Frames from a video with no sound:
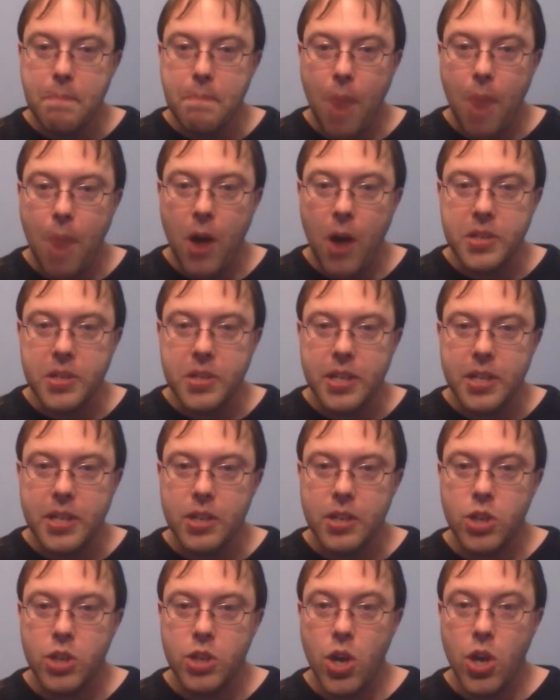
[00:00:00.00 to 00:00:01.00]
Part
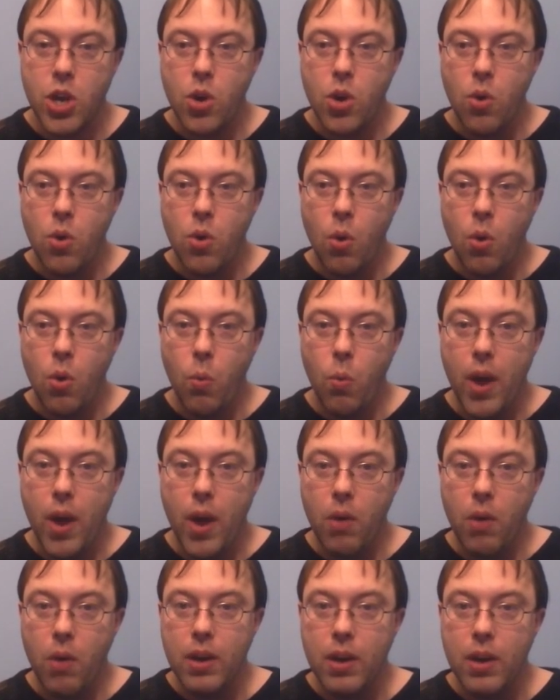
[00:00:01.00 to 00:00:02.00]
2
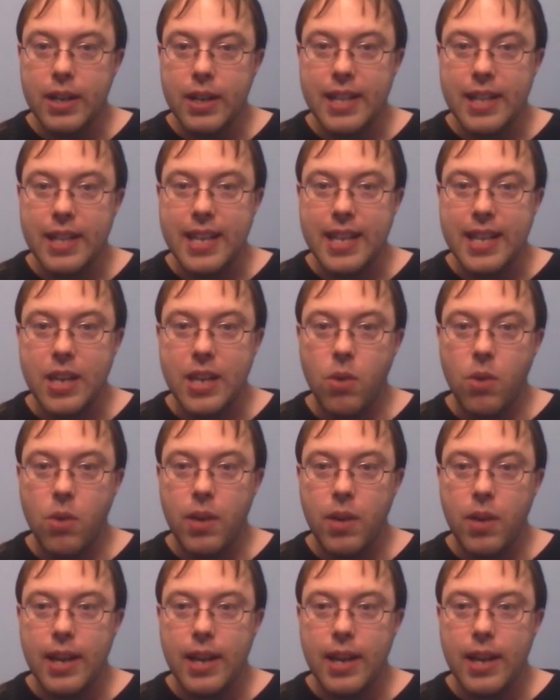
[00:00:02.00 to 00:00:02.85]
will continue